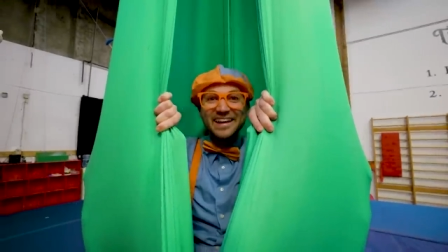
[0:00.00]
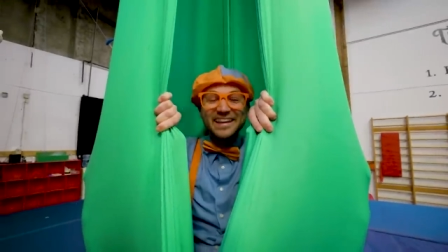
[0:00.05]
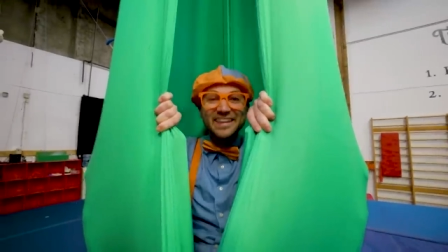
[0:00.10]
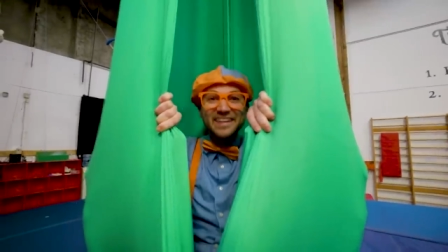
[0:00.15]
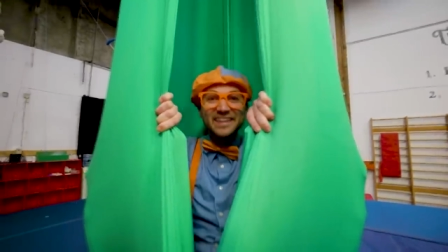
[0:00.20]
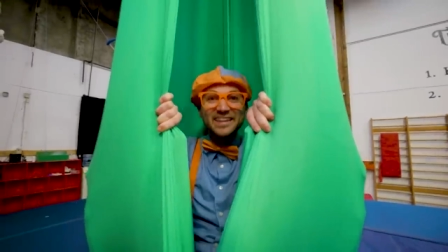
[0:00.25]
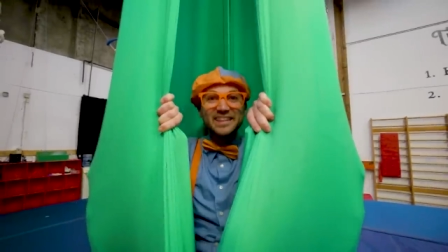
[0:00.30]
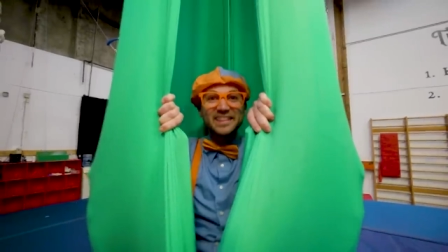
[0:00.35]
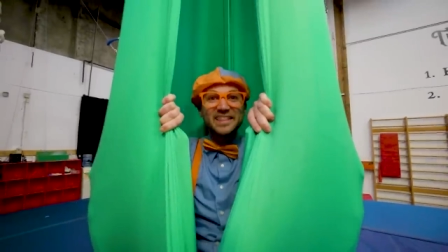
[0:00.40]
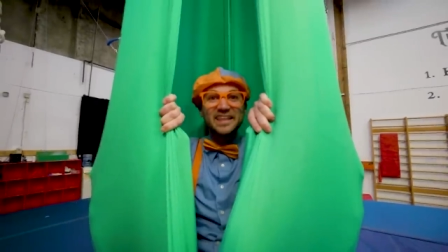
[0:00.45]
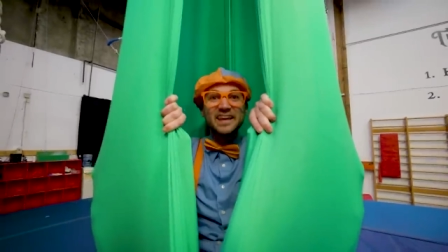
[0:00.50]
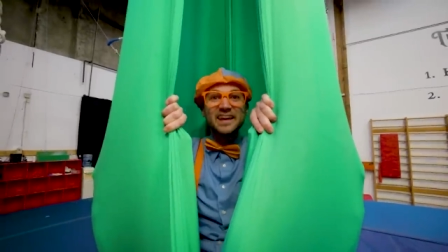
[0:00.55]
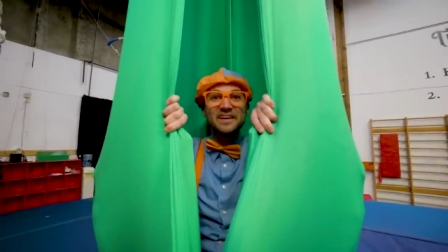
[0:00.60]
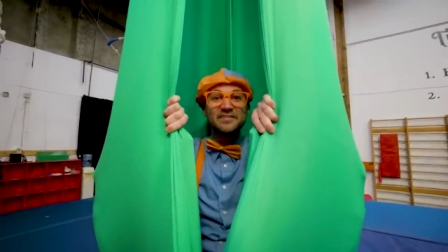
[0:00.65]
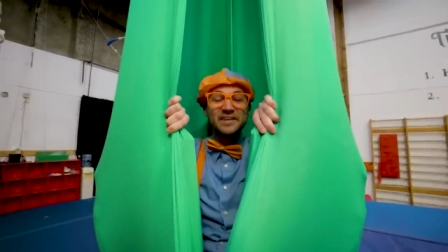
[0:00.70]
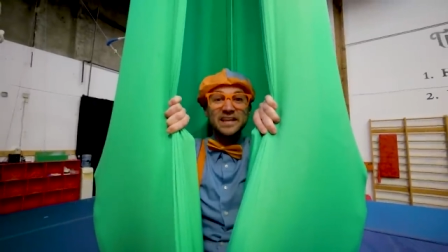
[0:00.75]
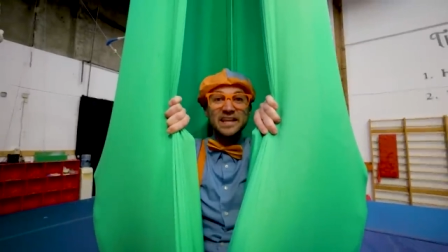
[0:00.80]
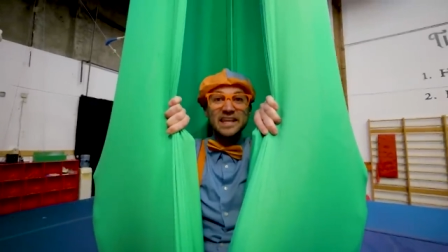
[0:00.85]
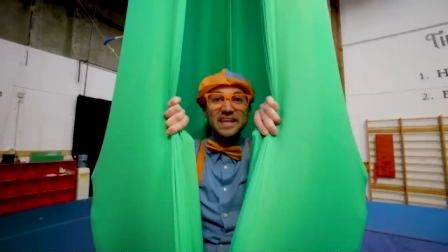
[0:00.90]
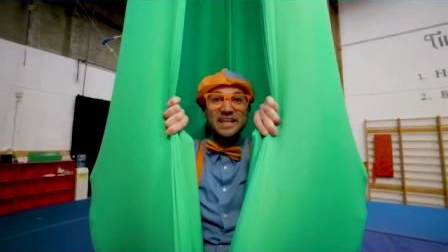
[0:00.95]
Can you think
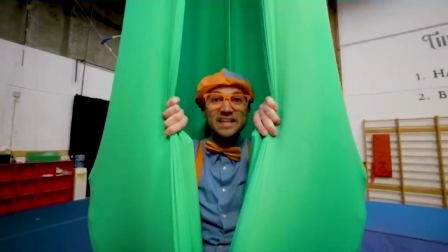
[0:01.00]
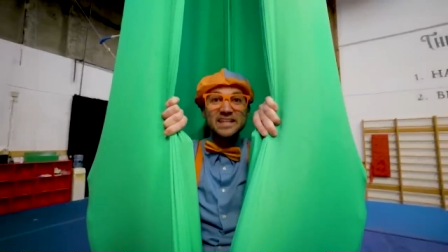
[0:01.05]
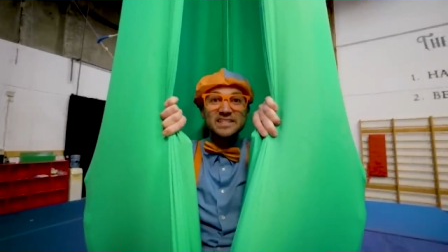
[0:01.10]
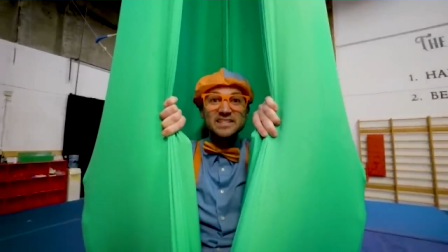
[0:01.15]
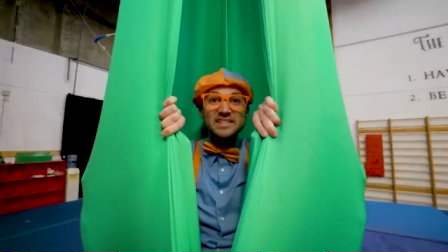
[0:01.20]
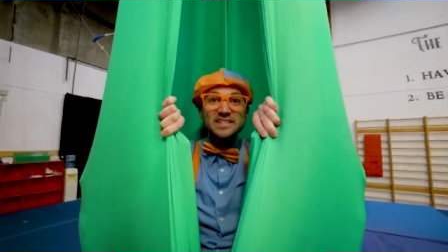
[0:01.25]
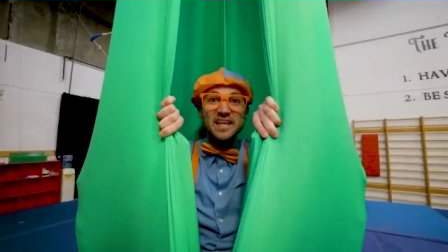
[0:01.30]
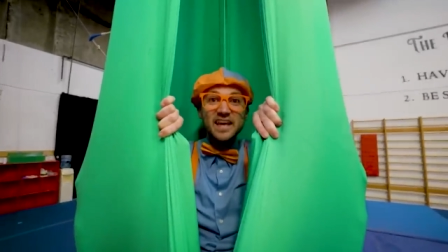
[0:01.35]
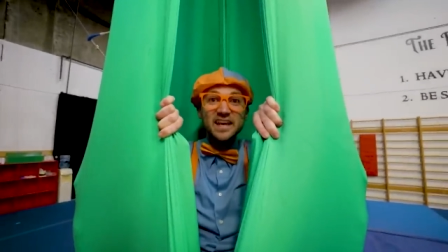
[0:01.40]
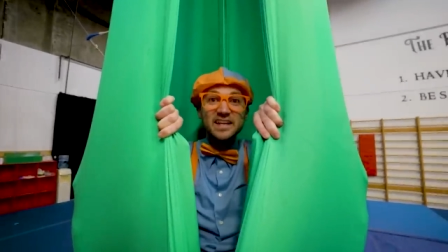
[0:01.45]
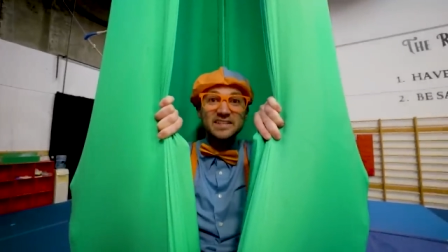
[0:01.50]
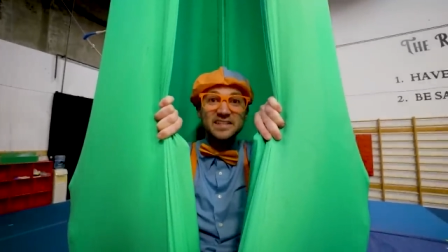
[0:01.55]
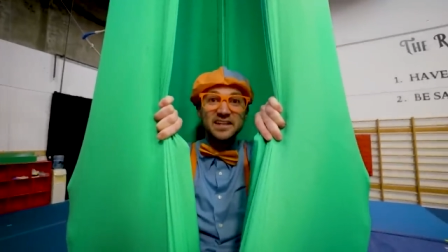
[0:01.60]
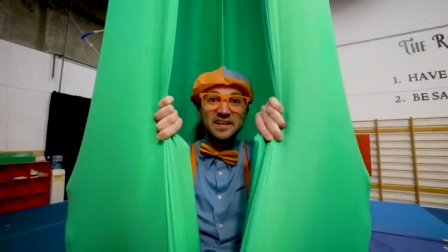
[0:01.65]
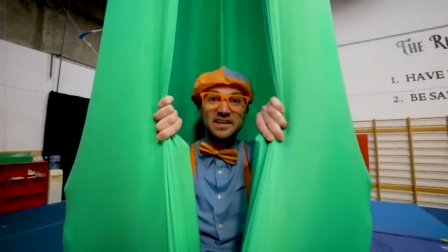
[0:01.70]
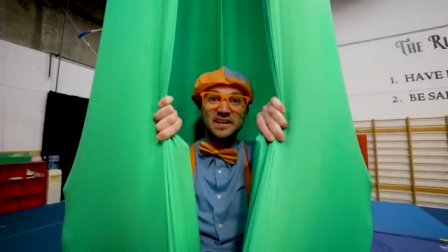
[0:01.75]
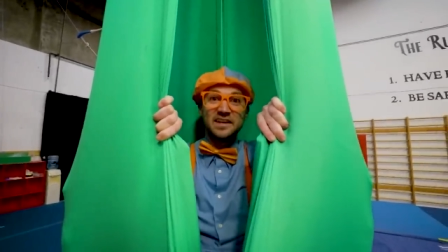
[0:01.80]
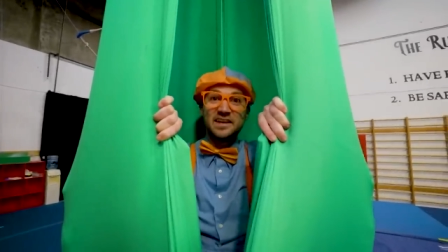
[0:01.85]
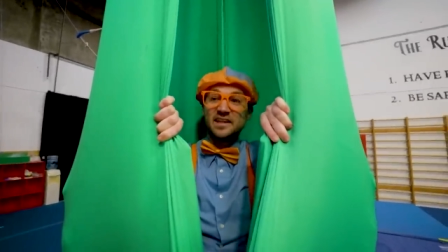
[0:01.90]
of an insect